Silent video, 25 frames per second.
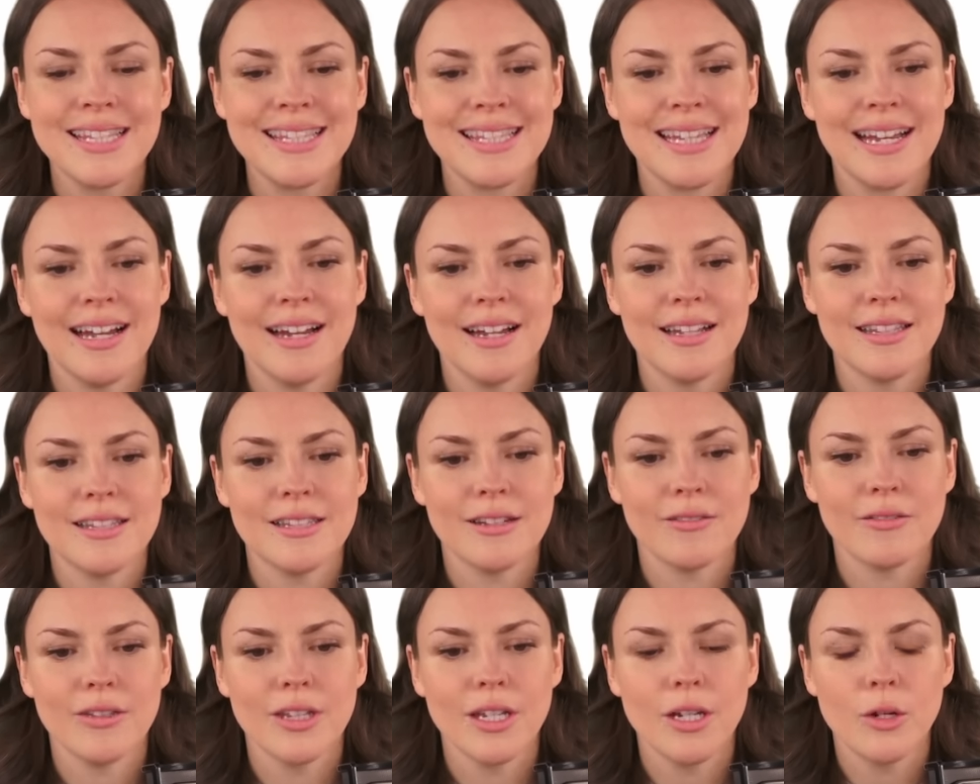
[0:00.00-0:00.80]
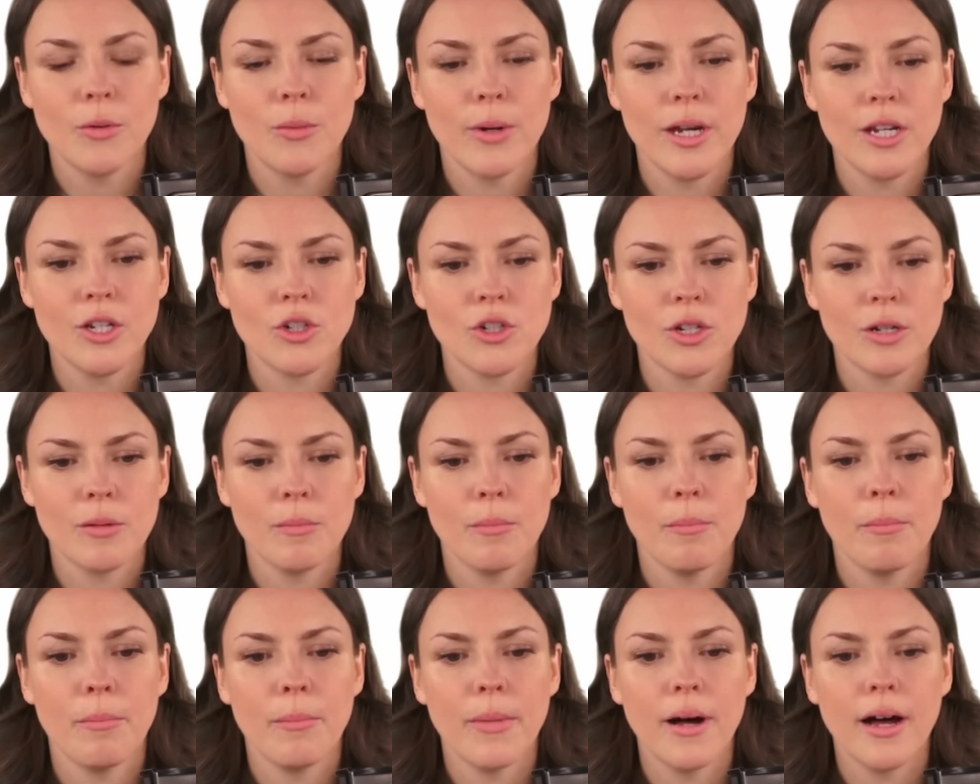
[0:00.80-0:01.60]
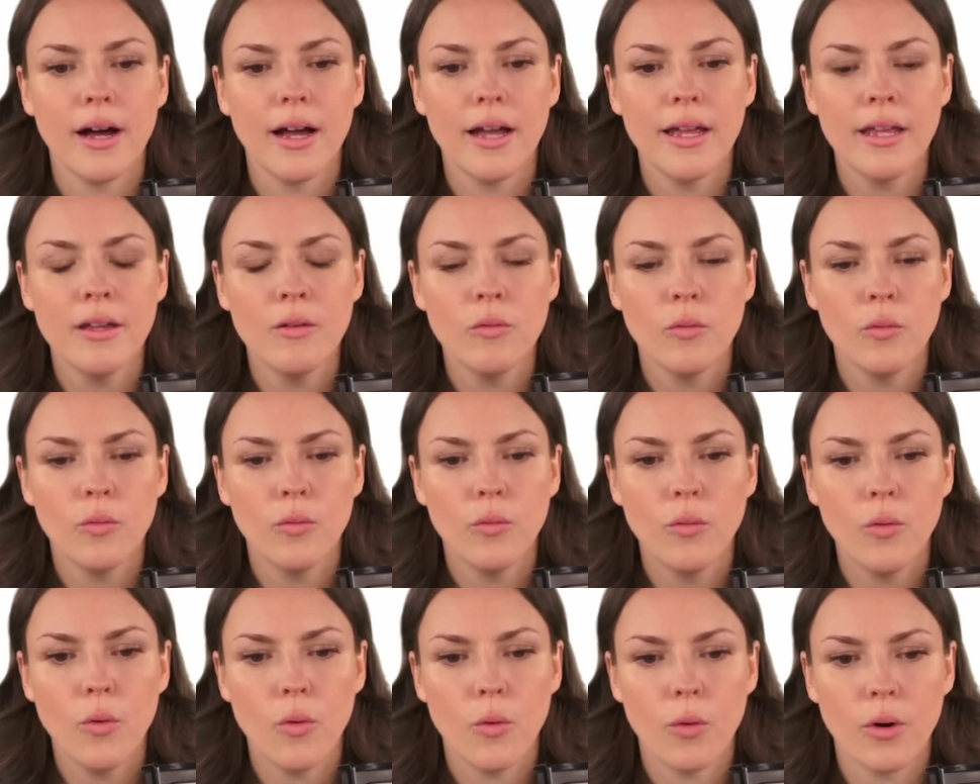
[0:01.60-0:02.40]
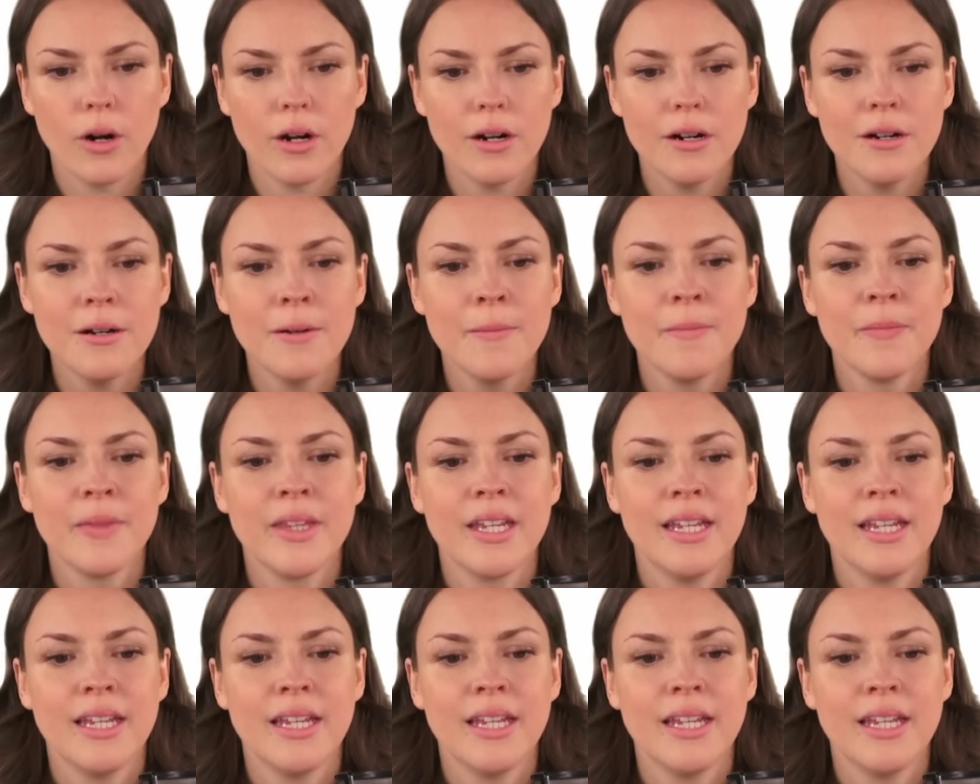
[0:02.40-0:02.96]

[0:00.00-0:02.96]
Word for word: sides of the equation by 4.